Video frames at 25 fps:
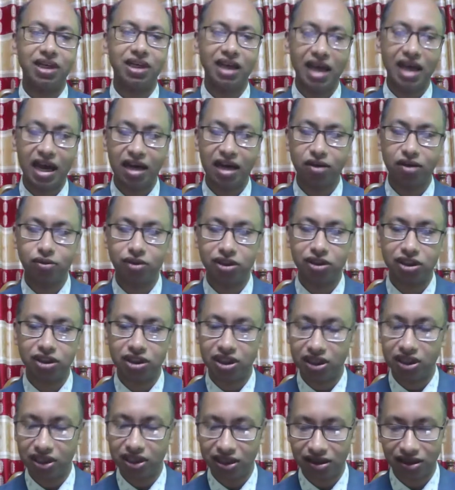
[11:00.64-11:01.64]
any
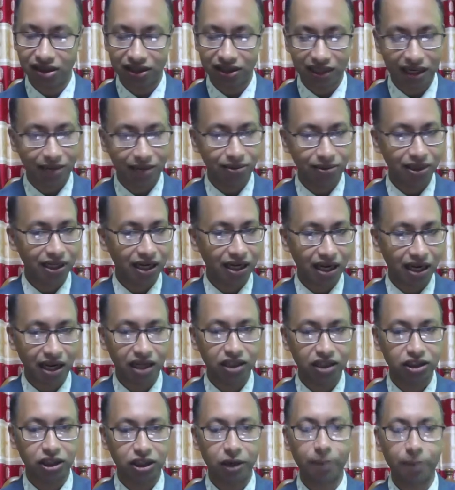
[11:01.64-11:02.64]
language, they did not have any
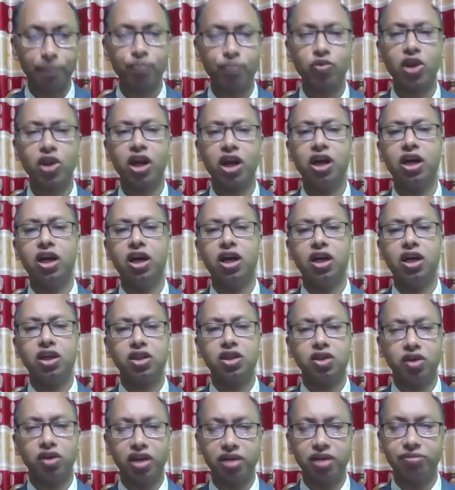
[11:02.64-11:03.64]
culture.
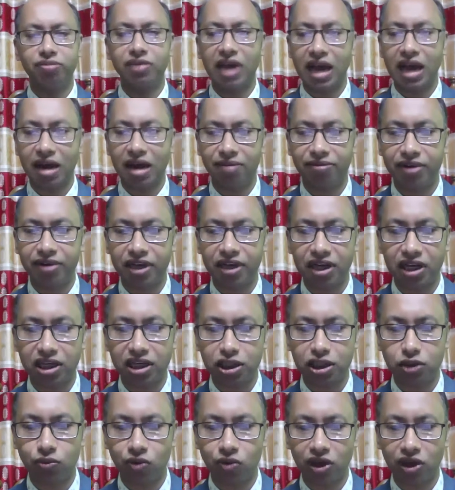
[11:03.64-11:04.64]
So if the
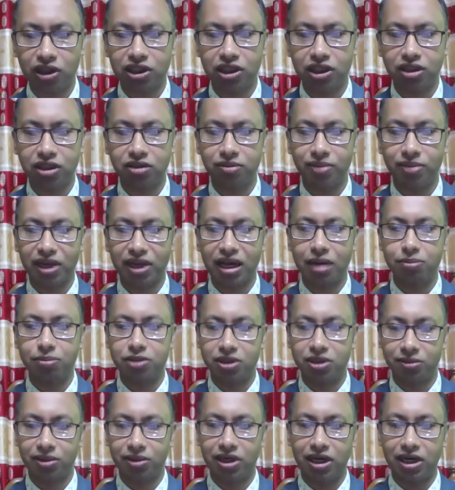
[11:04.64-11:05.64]
Africans wanted to become
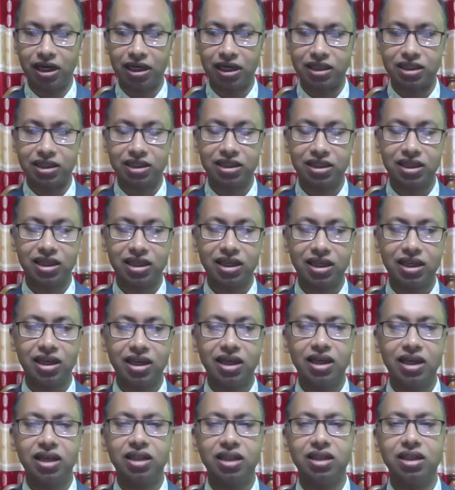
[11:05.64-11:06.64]
civilized,
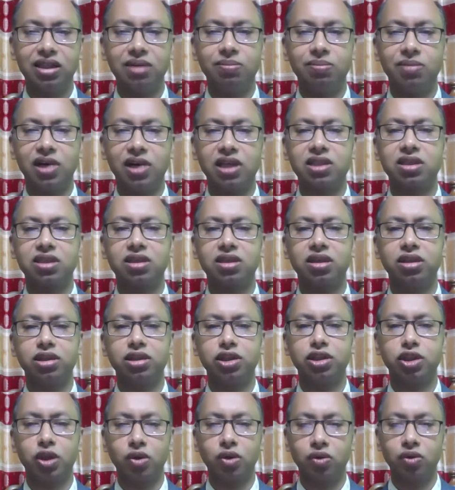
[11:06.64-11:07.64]
they must
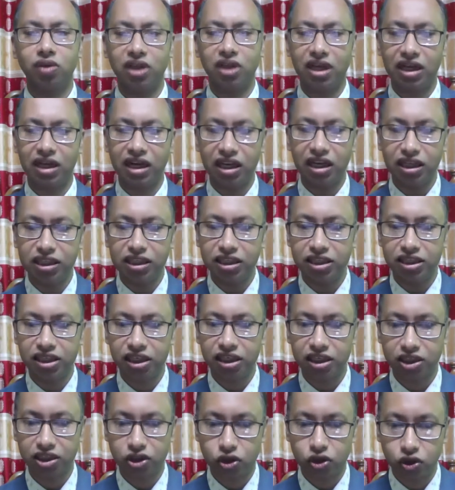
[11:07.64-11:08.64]
show their
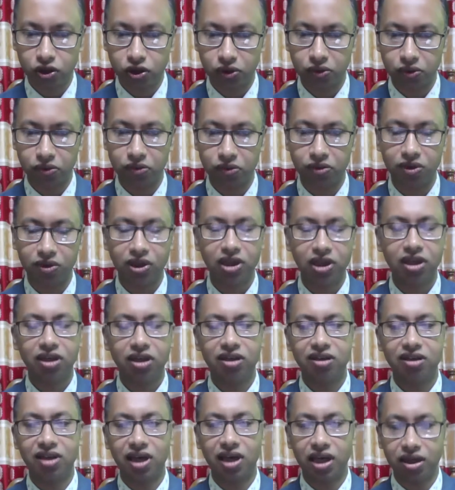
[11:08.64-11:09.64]
allegiance to
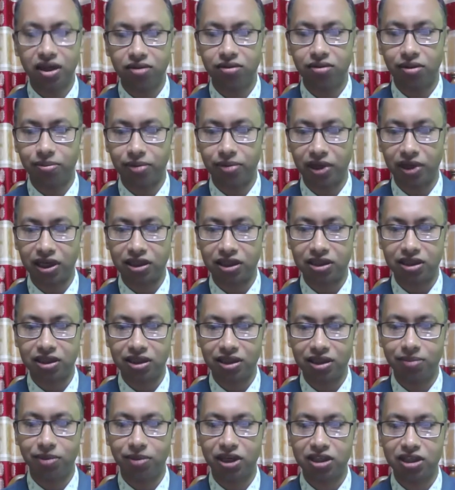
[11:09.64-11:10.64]
the Europeans.
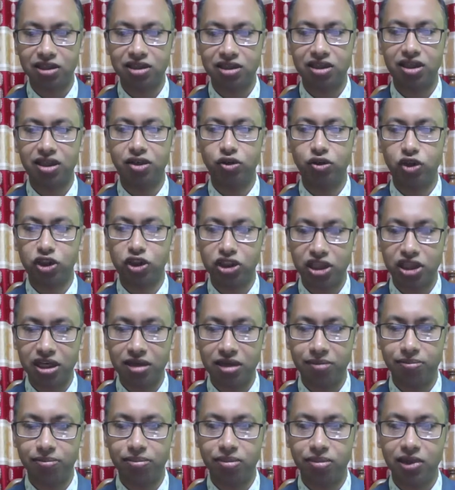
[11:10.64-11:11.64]
They must
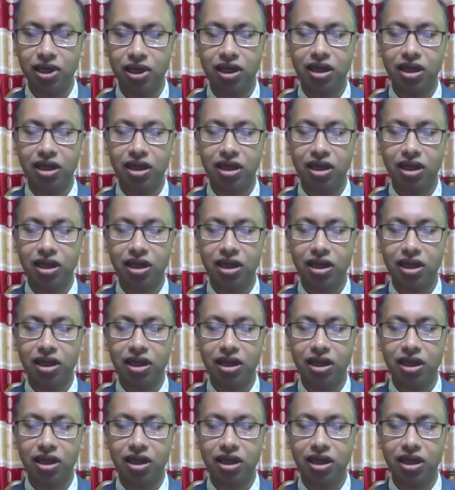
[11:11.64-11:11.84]
receive